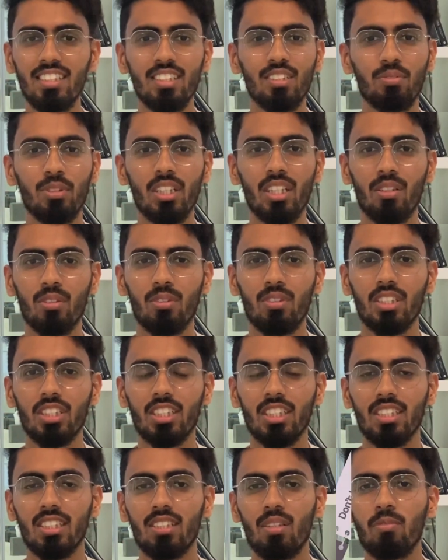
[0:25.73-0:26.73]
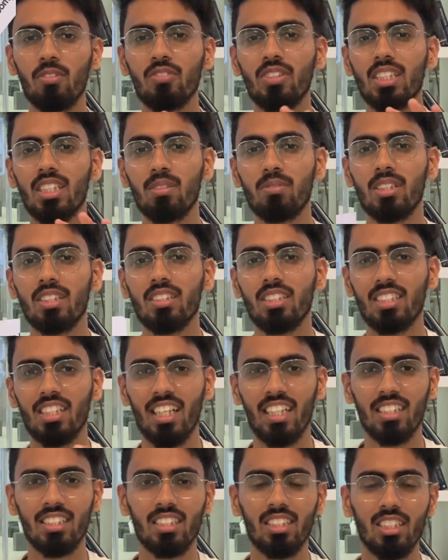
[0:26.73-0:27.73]
video, I'm going to share some of the tips and
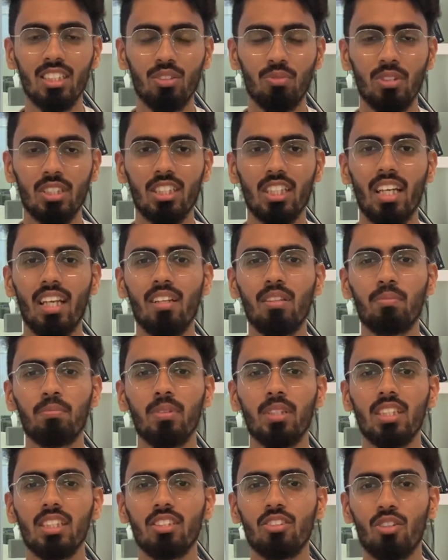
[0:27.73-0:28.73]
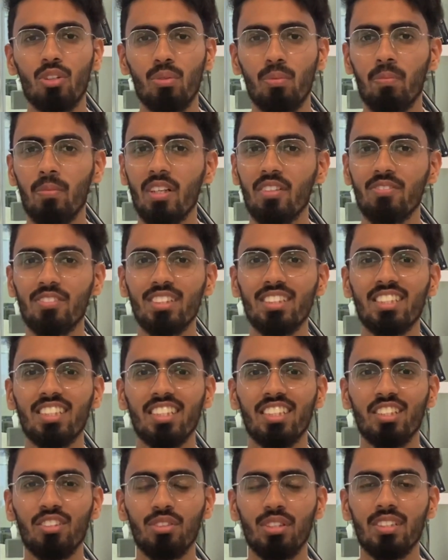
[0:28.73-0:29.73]
strategies which helped me top my first year
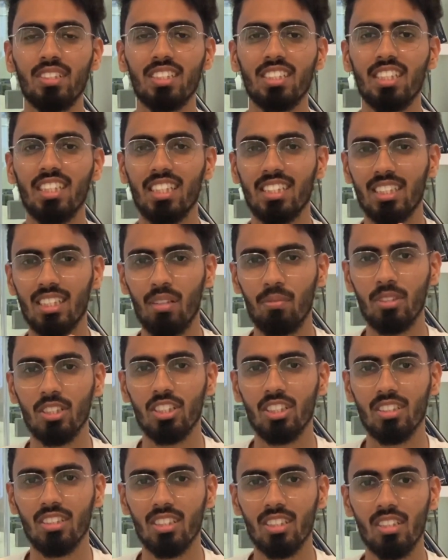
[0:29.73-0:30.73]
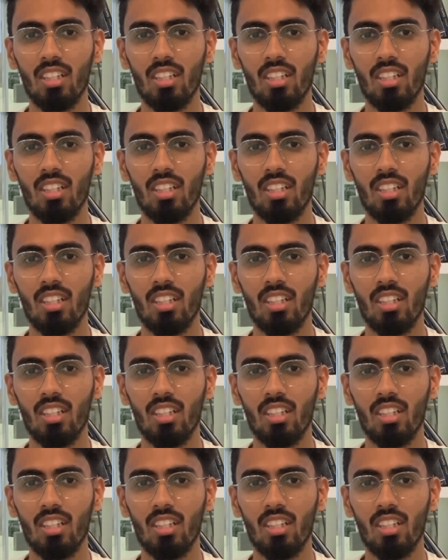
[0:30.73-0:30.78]
university examinations.